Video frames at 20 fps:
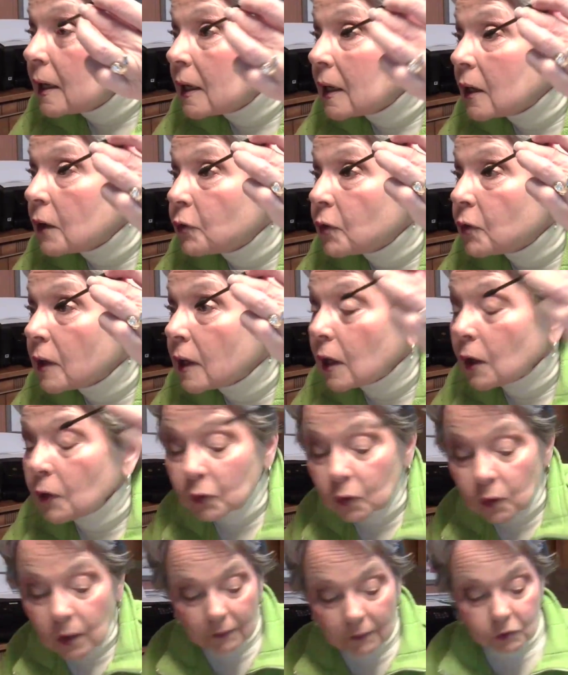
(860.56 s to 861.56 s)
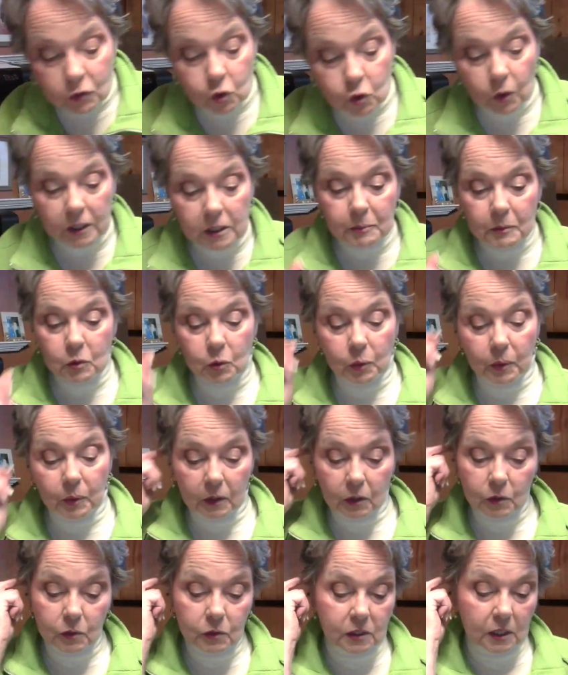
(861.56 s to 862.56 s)
If you have a choice
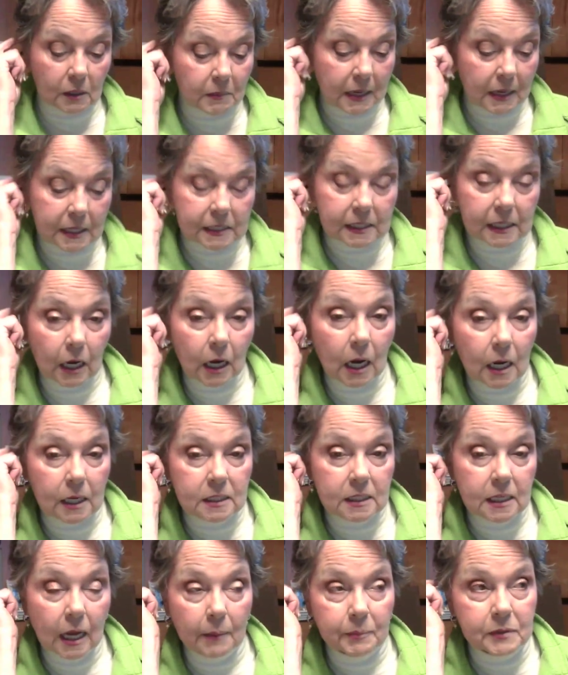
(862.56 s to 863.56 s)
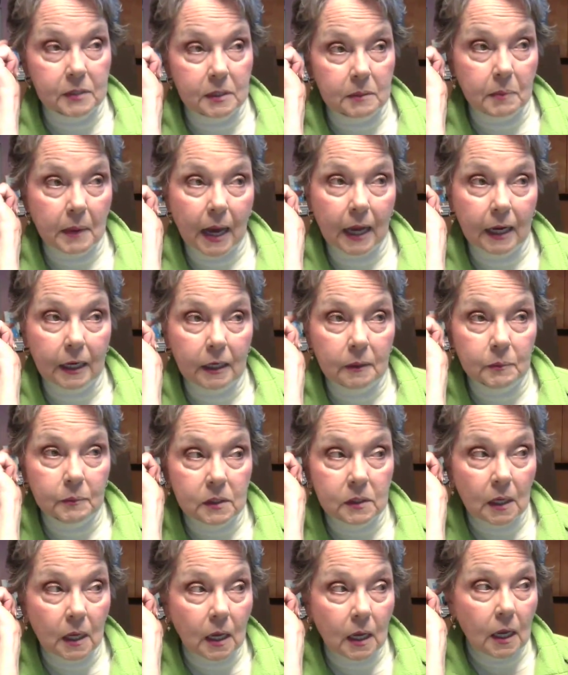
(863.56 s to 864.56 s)
between using mascara on tops and
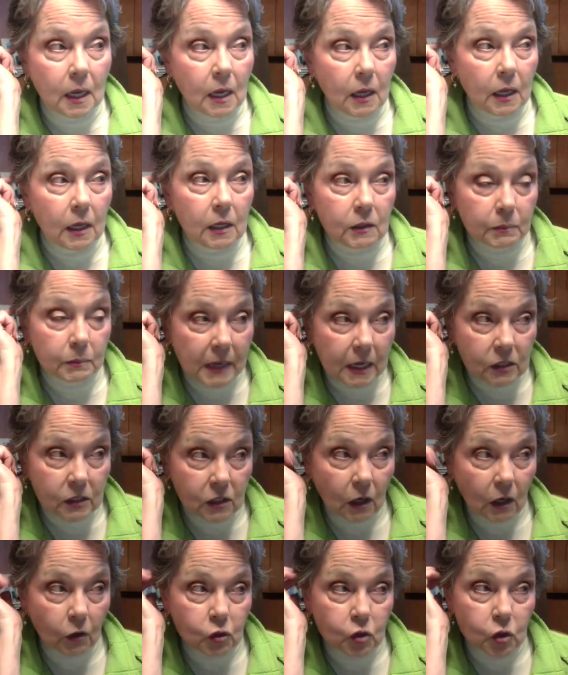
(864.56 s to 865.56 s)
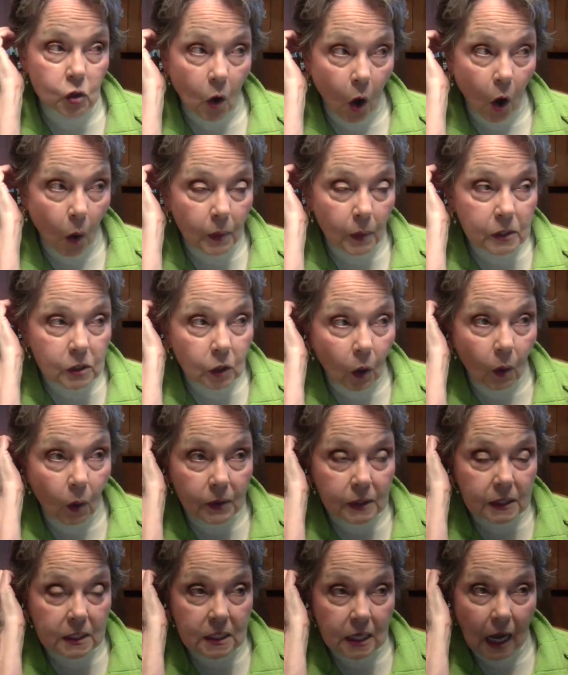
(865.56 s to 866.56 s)
bottoms, mascara should always go
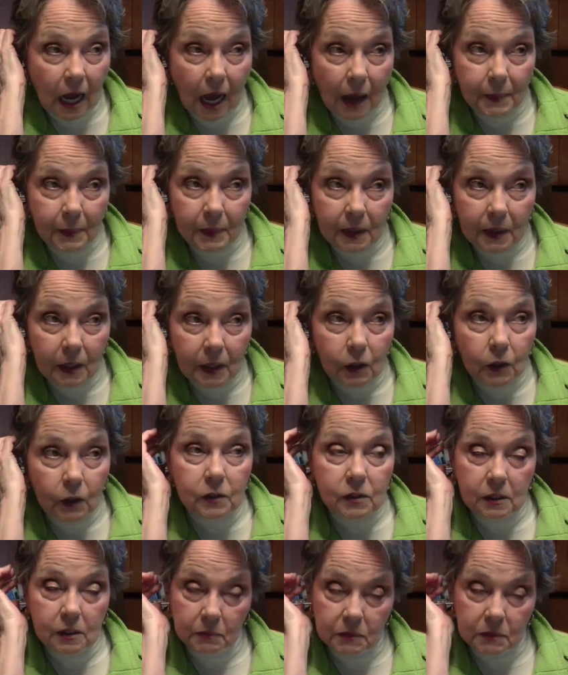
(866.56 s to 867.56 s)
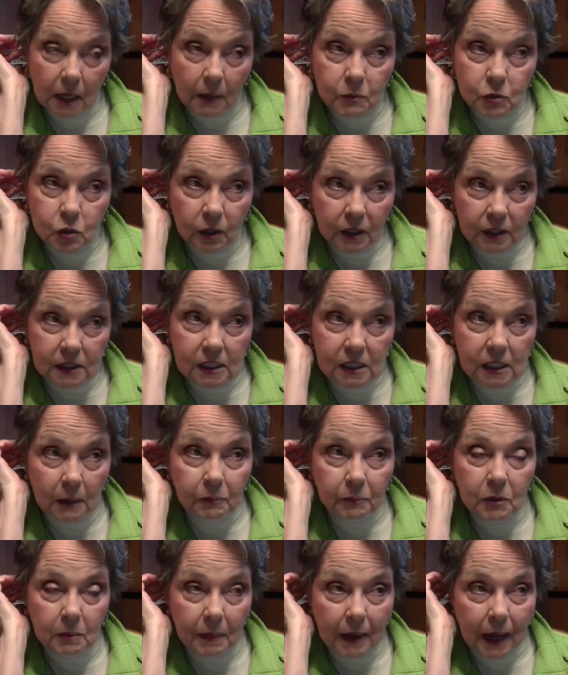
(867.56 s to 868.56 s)
on the top. Sometimes you can
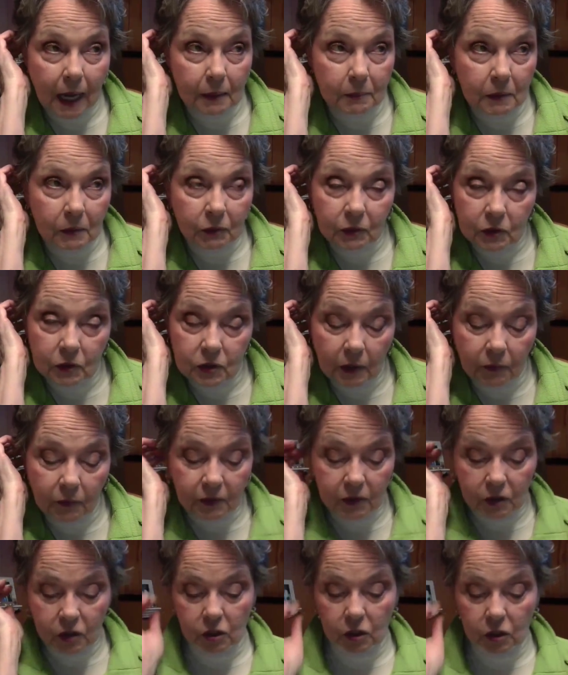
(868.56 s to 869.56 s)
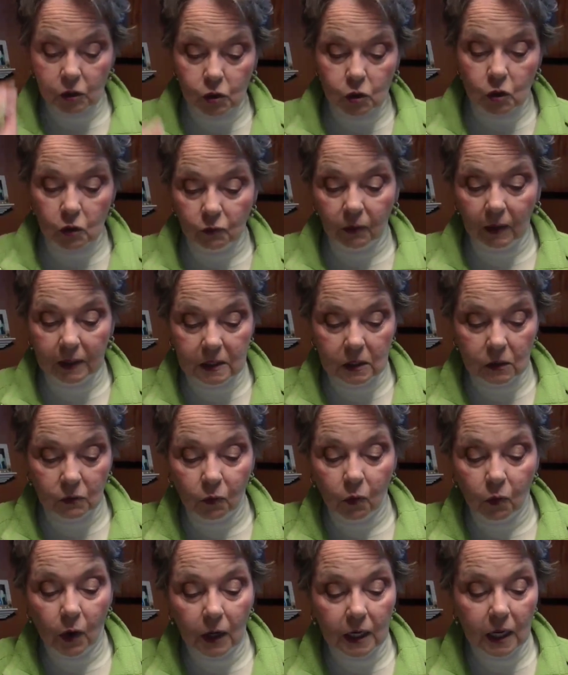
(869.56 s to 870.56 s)
skip the bottom if it's just too fussy
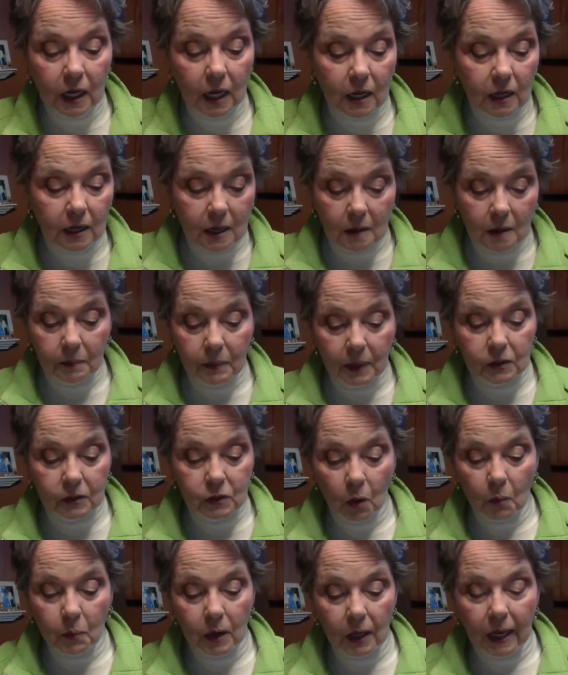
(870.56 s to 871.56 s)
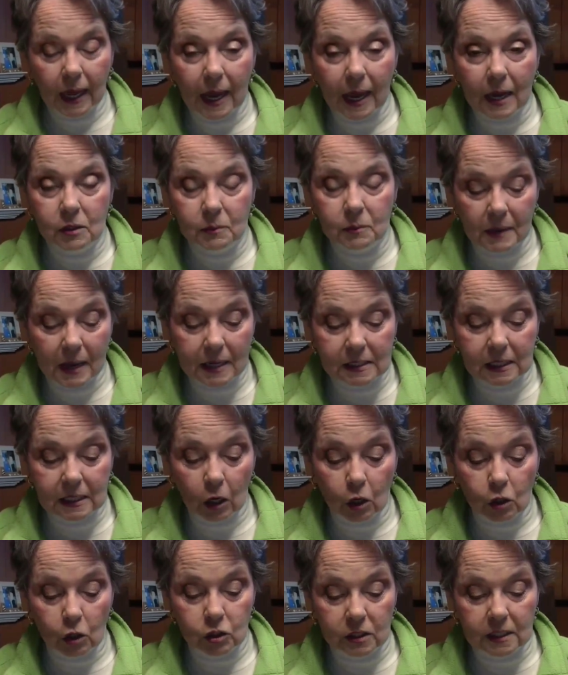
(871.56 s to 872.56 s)
for you, but don't put lash
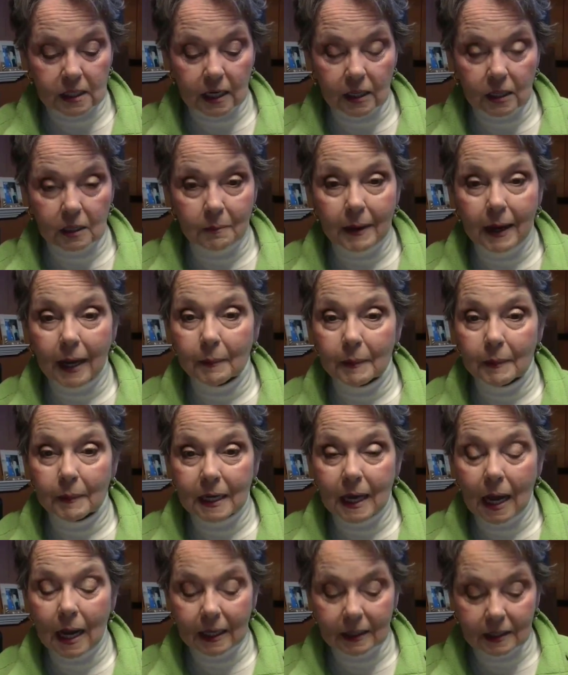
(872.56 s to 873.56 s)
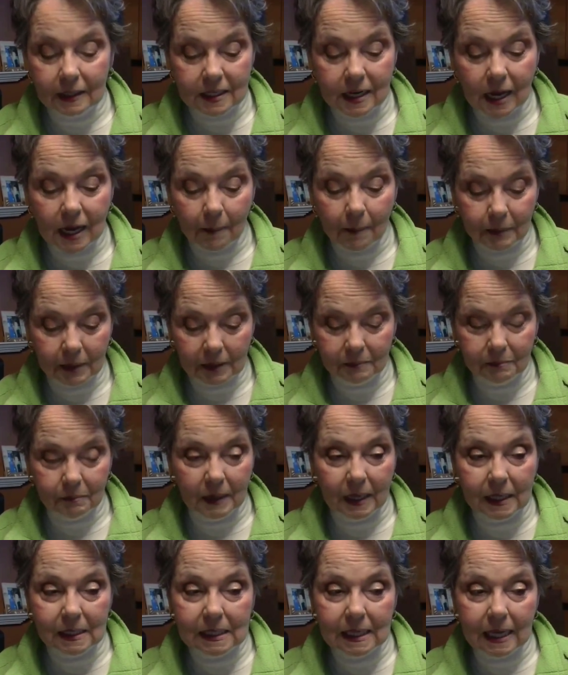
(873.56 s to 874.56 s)
mascara just on the bottom and not on the top. It
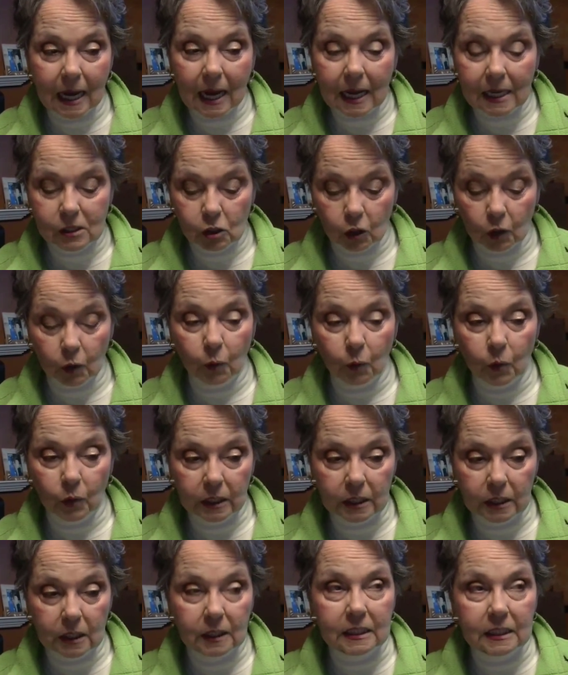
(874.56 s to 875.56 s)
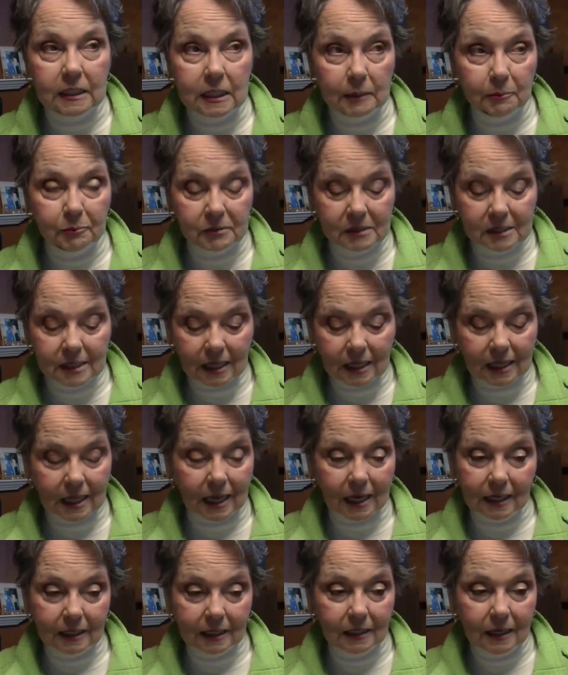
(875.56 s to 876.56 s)
makes the eyes look real deep set
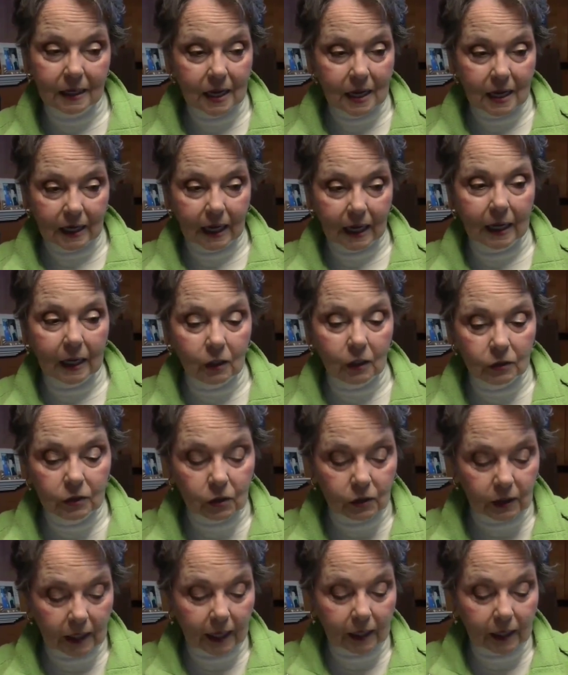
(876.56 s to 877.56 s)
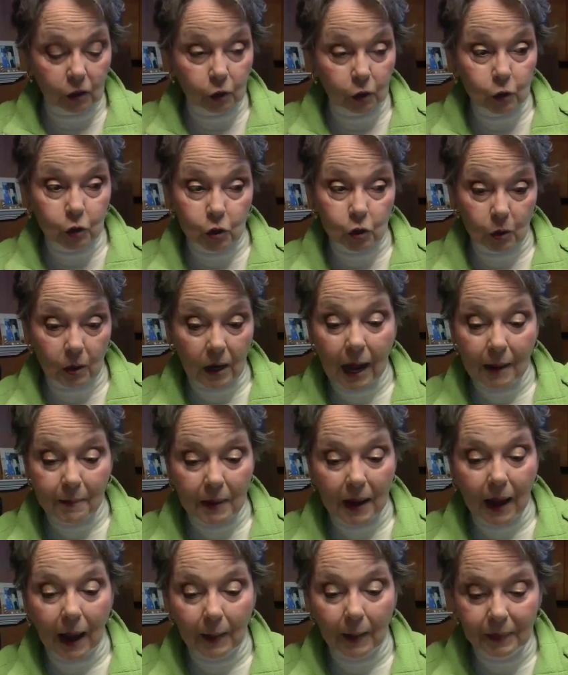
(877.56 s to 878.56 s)
then, and you kind of lose your eye
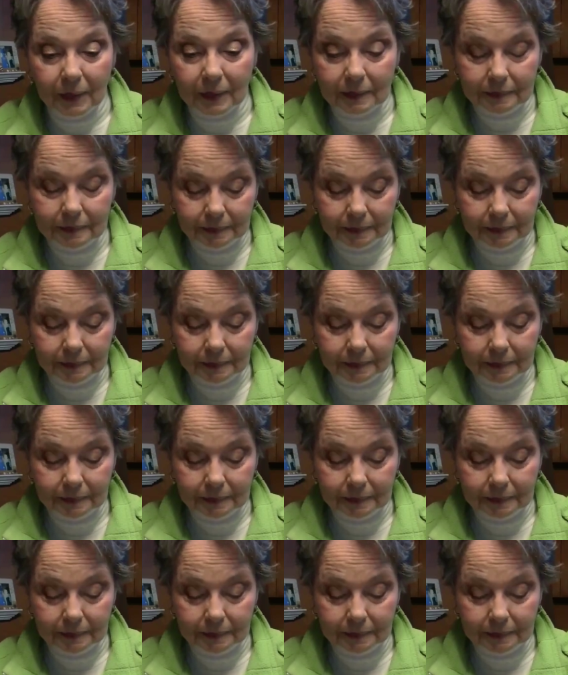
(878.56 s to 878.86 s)
pop.